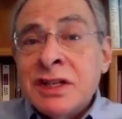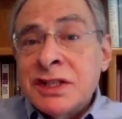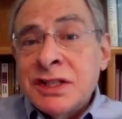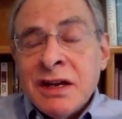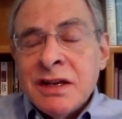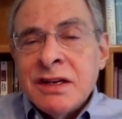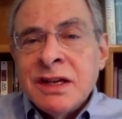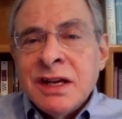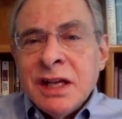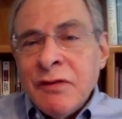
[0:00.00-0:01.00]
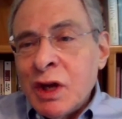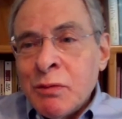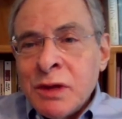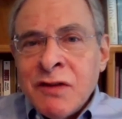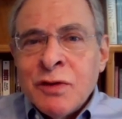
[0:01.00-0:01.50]
decided, if you
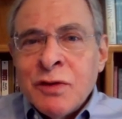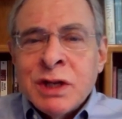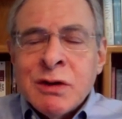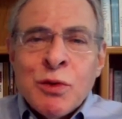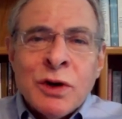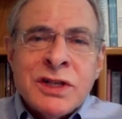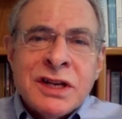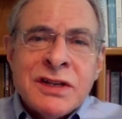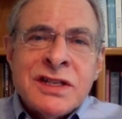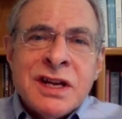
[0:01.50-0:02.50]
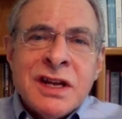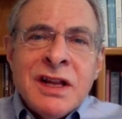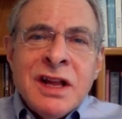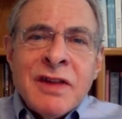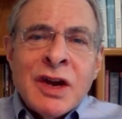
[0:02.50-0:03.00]
can believe what their report says,
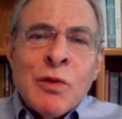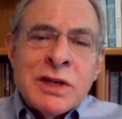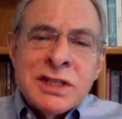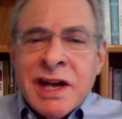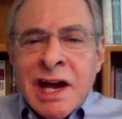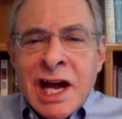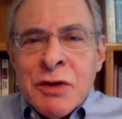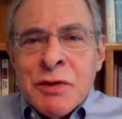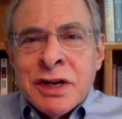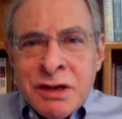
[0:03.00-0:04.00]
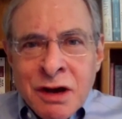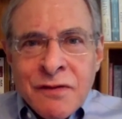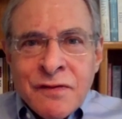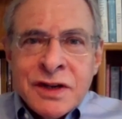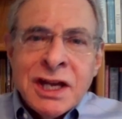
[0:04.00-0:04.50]
that it wasn't accurate
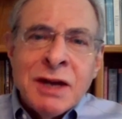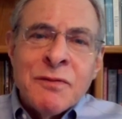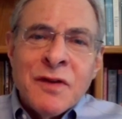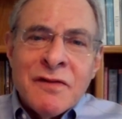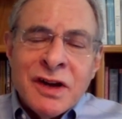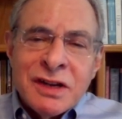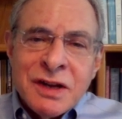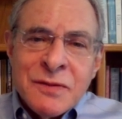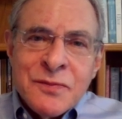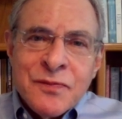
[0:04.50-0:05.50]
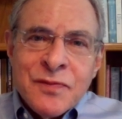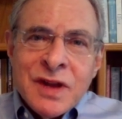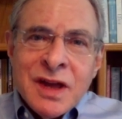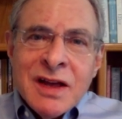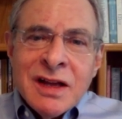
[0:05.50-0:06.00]
enough to keep funding.
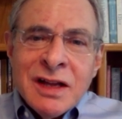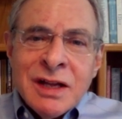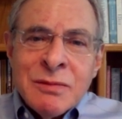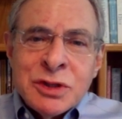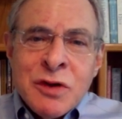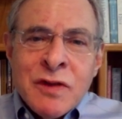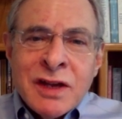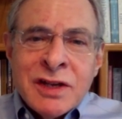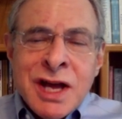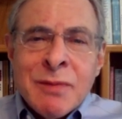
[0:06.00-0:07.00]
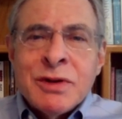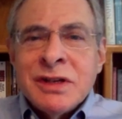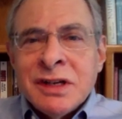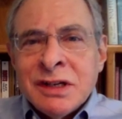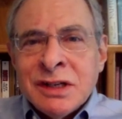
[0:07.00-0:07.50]
So they stopped
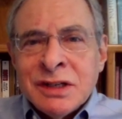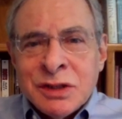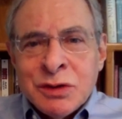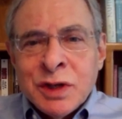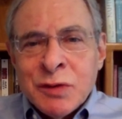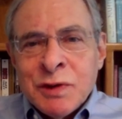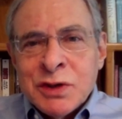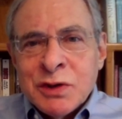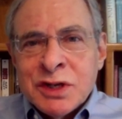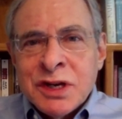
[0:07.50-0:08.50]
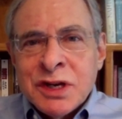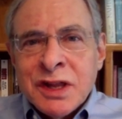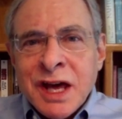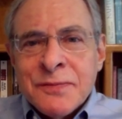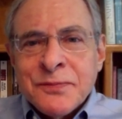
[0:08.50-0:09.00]
doing the research into
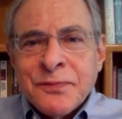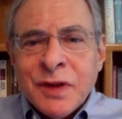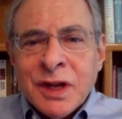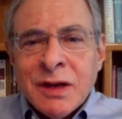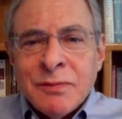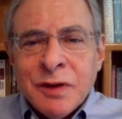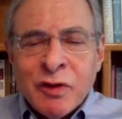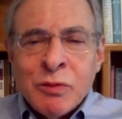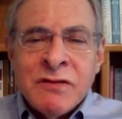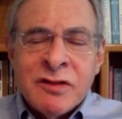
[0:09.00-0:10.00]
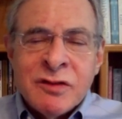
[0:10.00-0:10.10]
that, if you believe the